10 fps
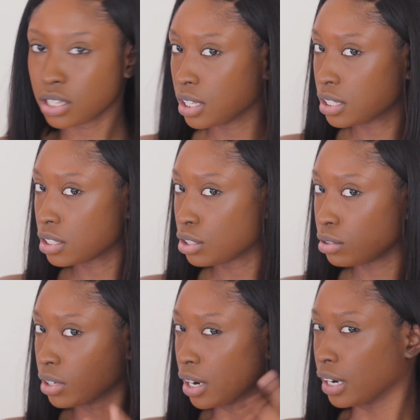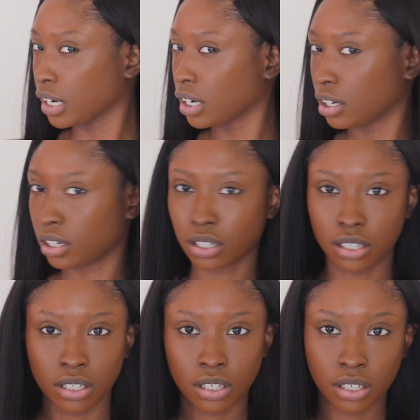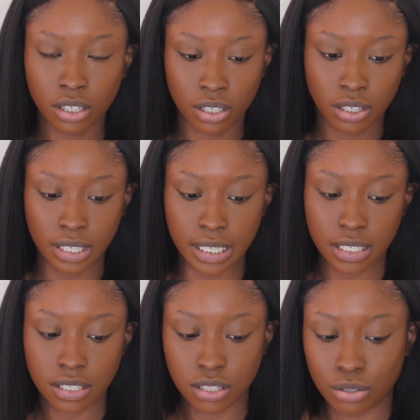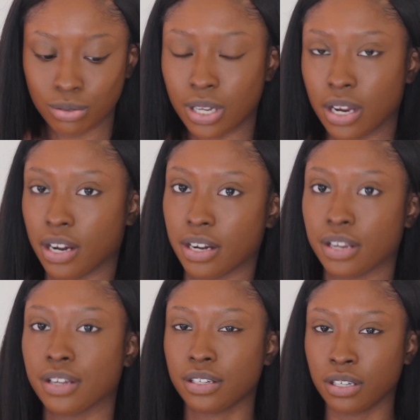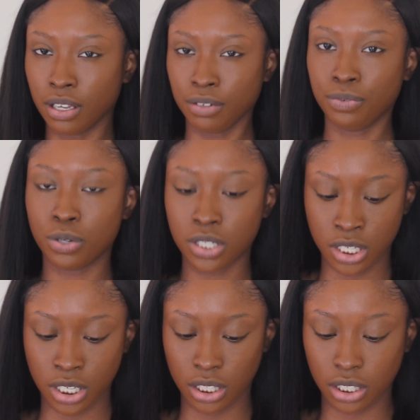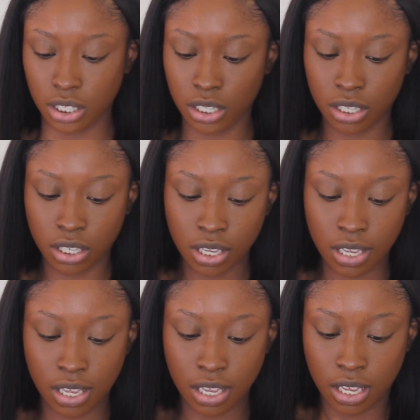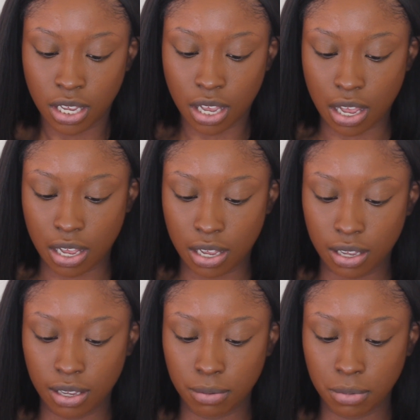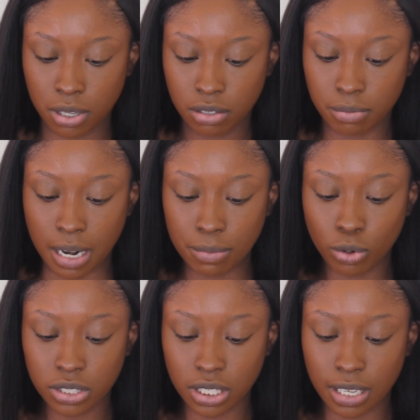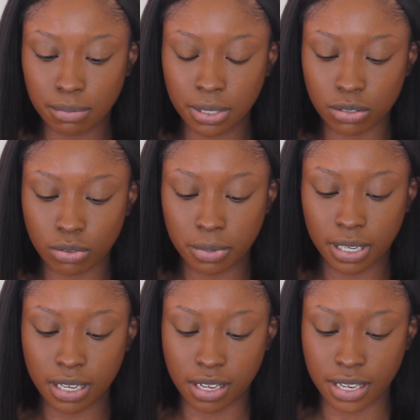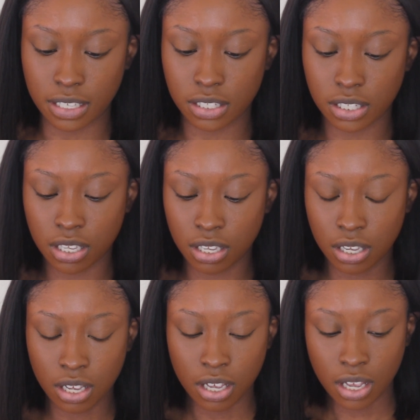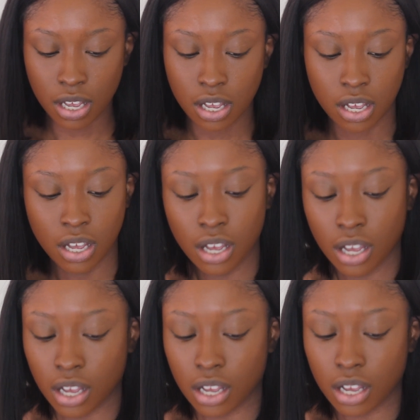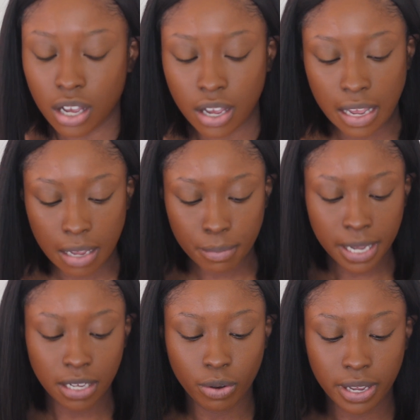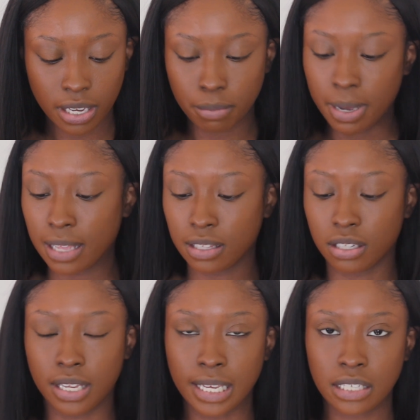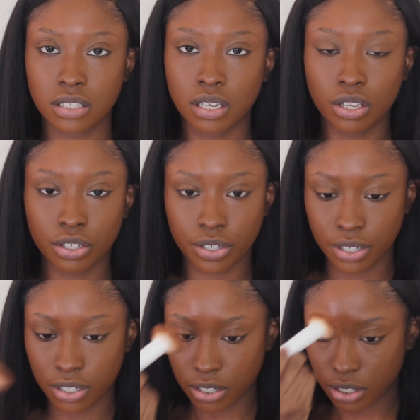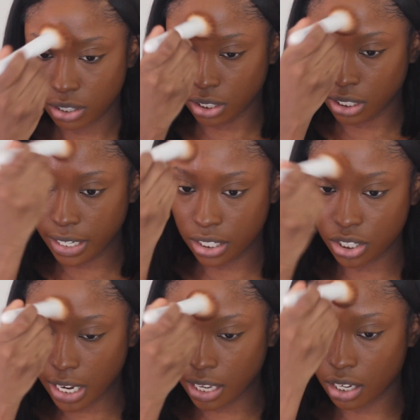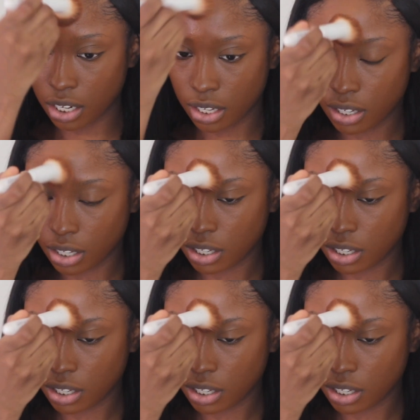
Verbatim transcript: See, this is too dark. It is too dark, unfortunately. Um, but I'm going to keep this one because I might go ahead and buy the next color, the next shade.